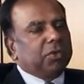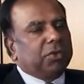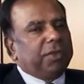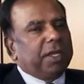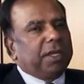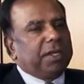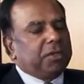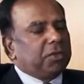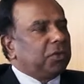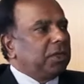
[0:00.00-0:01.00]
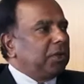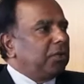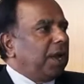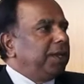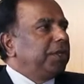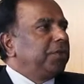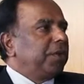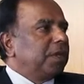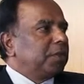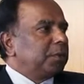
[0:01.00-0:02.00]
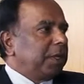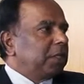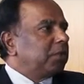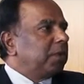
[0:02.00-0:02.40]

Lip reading: So they need to give adequate space